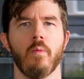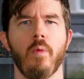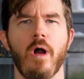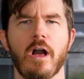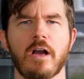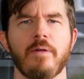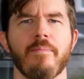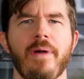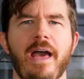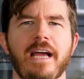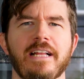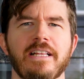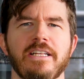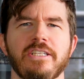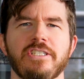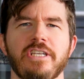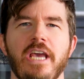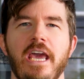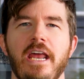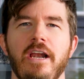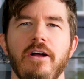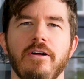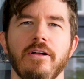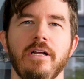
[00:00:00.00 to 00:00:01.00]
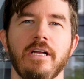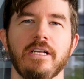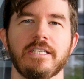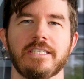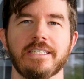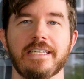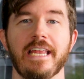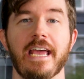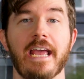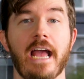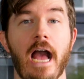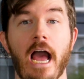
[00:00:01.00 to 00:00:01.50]
Welcome back to the channel.
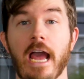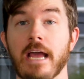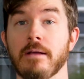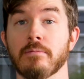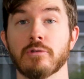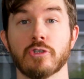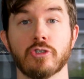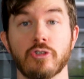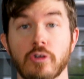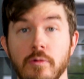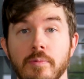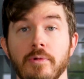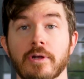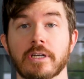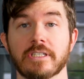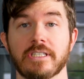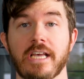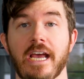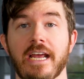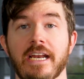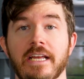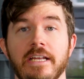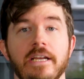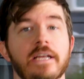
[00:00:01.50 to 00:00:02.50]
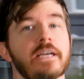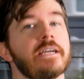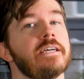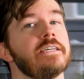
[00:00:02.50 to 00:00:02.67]
Today I am super excited